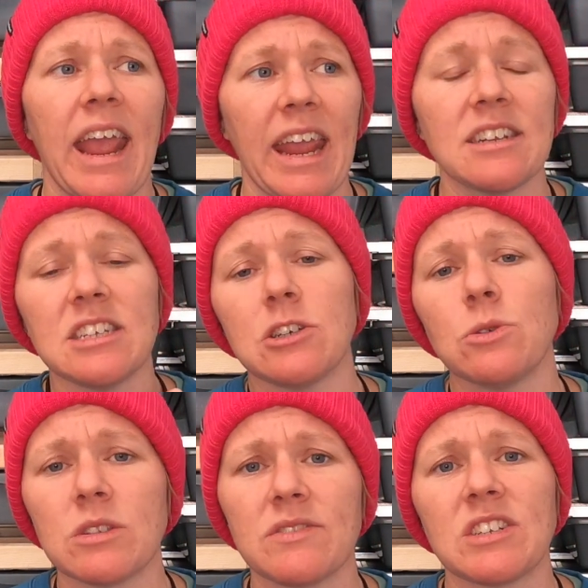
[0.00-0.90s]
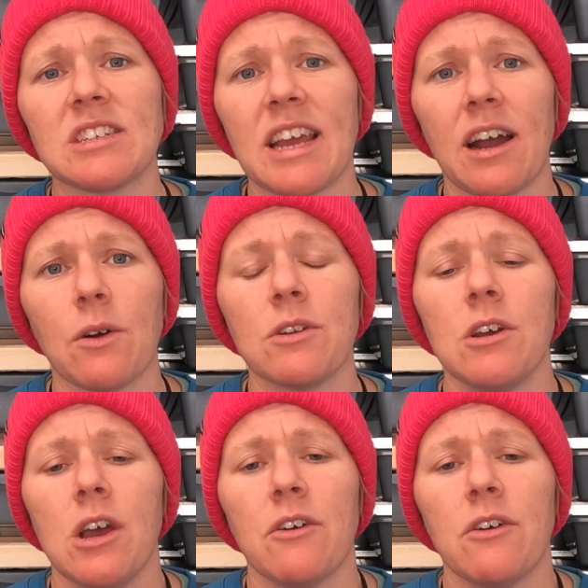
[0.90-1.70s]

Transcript: Andy, who lives in town,